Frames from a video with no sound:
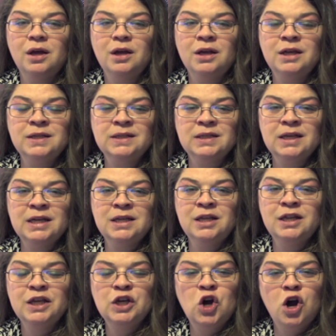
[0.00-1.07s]
is in
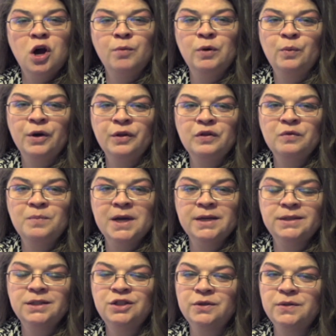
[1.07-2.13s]
the Commonwealth of
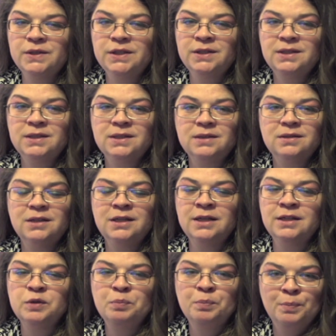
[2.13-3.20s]
Massachusetts.
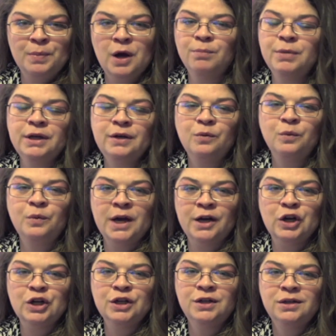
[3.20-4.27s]
It's public
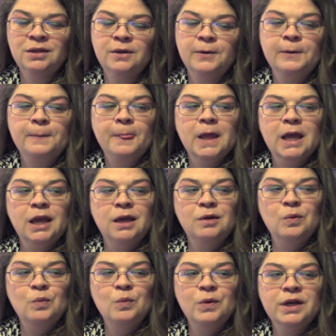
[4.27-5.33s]
record,
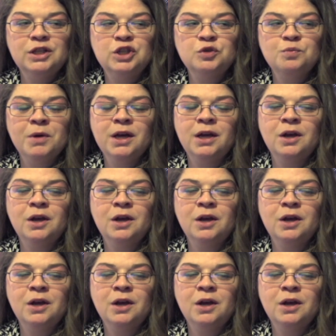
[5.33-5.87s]
in which my